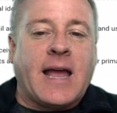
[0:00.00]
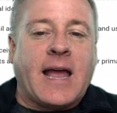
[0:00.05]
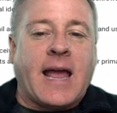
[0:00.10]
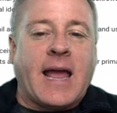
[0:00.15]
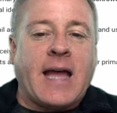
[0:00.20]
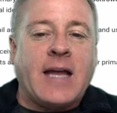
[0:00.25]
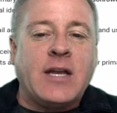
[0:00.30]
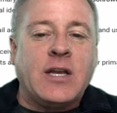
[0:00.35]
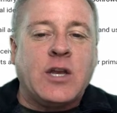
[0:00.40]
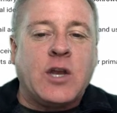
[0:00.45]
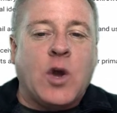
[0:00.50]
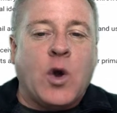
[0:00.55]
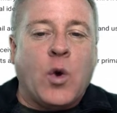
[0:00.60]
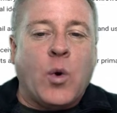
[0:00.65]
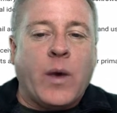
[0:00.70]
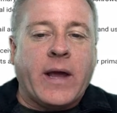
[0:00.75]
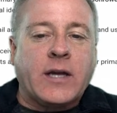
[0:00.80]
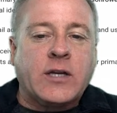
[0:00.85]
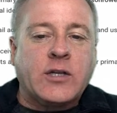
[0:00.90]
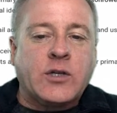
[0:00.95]
at
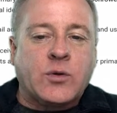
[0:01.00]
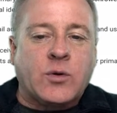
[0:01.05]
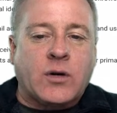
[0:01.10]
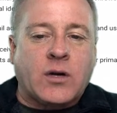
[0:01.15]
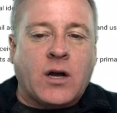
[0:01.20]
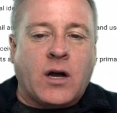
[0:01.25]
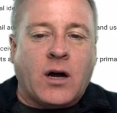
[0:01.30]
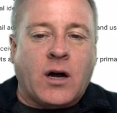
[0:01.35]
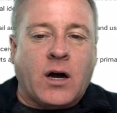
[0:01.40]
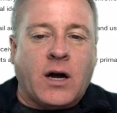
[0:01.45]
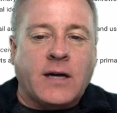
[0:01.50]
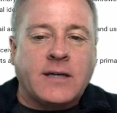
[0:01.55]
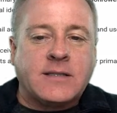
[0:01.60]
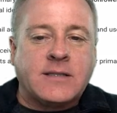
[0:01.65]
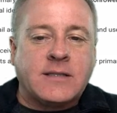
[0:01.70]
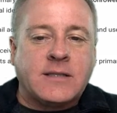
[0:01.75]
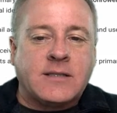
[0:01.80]
no extra cost.